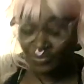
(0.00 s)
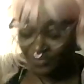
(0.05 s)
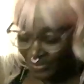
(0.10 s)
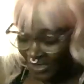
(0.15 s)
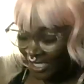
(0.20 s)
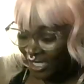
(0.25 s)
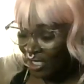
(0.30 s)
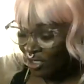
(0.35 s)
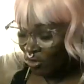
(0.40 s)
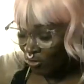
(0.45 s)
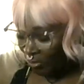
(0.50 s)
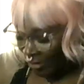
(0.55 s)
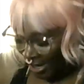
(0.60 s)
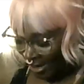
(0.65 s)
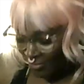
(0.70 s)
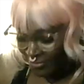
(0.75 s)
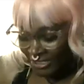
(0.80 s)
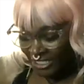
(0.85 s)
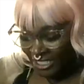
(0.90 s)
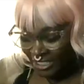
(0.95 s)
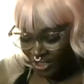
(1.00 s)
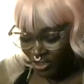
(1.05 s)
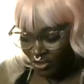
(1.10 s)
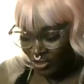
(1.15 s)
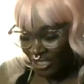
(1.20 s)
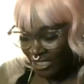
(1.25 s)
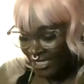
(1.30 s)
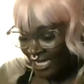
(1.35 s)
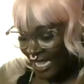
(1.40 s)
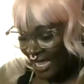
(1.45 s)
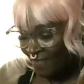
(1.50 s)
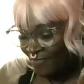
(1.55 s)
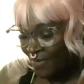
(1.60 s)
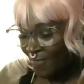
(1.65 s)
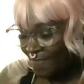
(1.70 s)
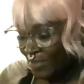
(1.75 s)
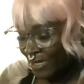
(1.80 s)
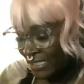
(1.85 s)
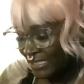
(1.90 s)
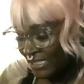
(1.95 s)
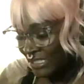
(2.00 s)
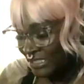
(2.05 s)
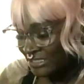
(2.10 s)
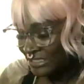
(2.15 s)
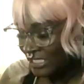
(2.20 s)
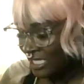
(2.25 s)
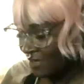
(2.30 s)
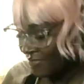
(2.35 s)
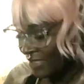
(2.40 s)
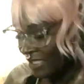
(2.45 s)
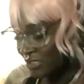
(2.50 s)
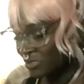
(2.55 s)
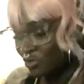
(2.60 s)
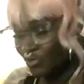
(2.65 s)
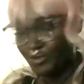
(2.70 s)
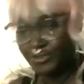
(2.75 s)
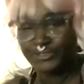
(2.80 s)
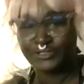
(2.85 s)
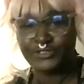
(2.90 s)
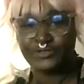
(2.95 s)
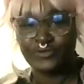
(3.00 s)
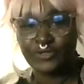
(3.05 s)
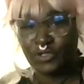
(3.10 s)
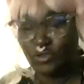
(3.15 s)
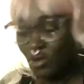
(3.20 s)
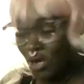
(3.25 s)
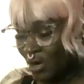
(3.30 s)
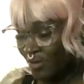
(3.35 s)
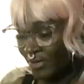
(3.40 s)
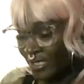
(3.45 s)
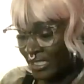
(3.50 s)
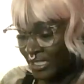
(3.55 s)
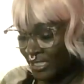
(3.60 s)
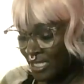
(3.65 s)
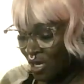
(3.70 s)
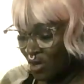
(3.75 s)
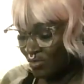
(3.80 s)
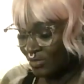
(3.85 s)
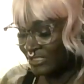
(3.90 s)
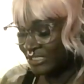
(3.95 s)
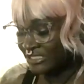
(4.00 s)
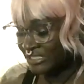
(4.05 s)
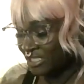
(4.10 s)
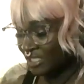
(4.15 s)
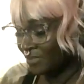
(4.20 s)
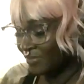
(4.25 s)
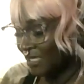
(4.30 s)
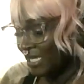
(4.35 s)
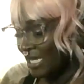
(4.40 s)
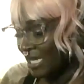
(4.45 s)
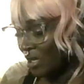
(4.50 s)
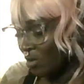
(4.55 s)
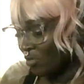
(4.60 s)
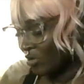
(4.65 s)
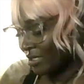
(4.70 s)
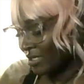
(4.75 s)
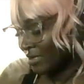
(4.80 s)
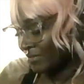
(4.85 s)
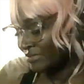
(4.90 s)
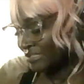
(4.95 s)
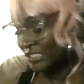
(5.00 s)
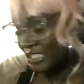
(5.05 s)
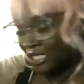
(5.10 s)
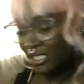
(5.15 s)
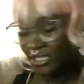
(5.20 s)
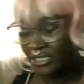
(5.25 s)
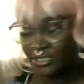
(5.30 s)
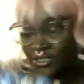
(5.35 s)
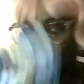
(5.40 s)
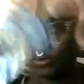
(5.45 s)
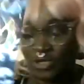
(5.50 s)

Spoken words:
being grounded, you're going to have abundance coming towards you. You already know what's up. What I'm telling you,